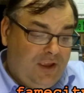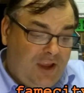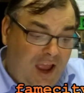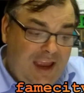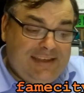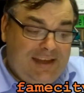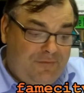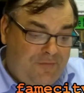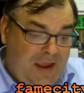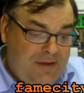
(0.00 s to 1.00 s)
guys
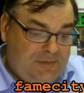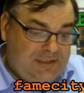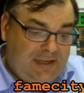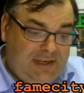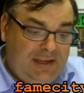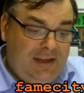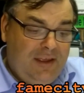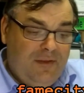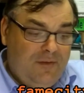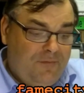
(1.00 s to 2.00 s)
at Fame City,
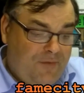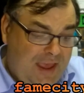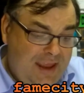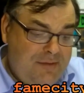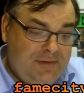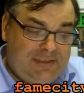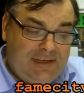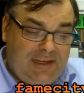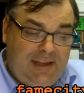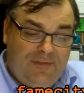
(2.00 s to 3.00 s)

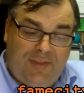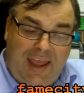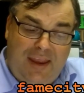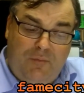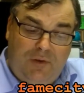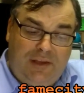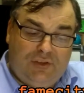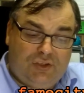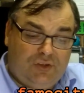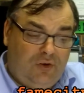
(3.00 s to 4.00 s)
they will
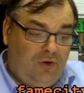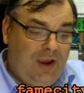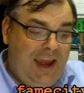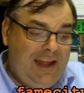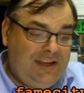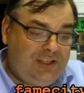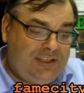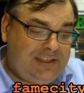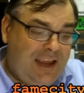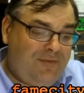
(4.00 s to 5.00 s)
install
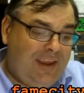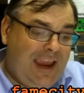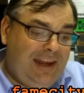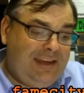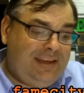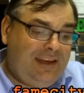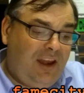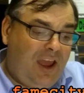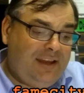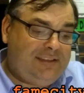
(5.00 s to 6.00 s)
energy-saving LED
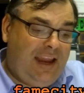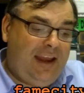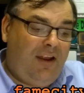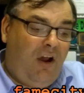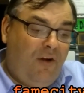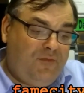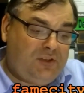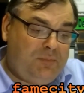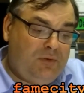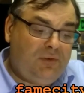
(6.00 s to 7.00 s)
lights at
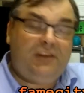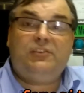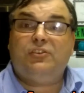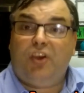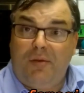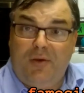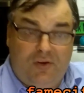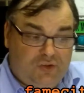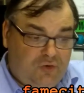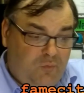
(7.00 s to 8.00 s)
office buildings,
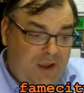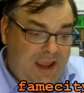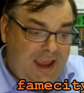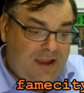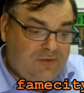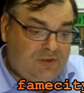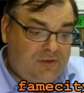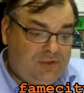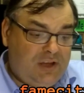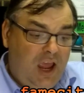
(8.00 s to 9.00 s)
commercial warehouses,